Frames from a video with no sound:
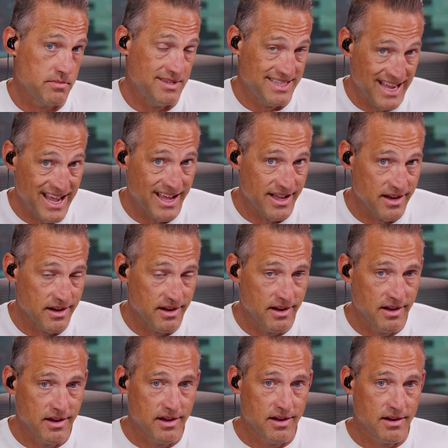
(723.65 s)
dead
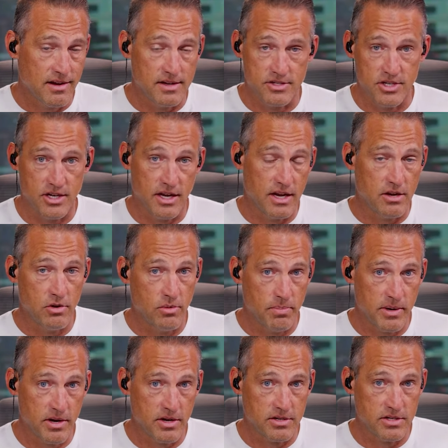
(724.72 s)
because she had no
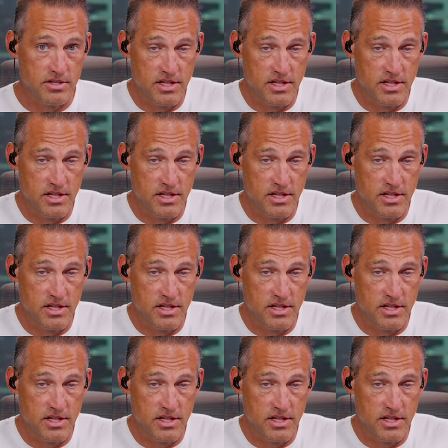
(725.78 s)
appearances.